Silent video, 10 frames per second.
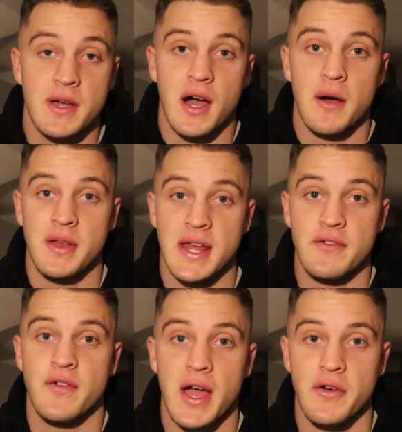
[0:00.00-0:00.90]
become an
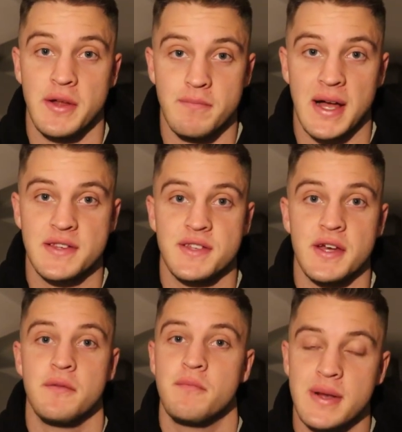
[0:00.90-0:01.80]
E for Erin
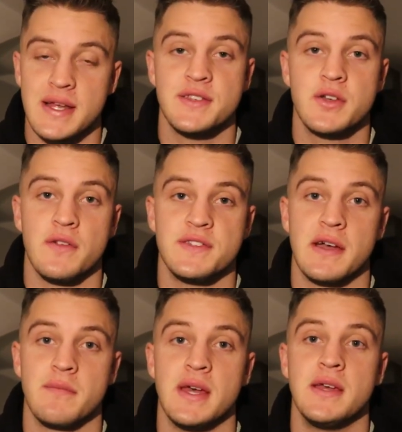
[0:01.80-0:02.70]
ambassador, please
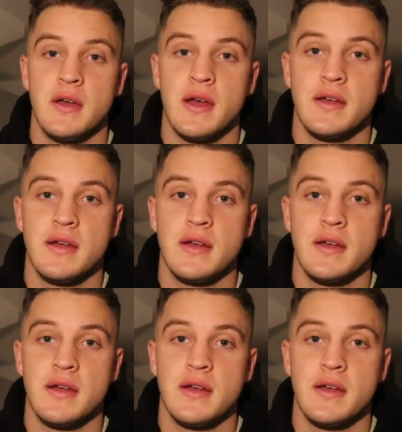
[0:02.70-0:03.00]
contact me.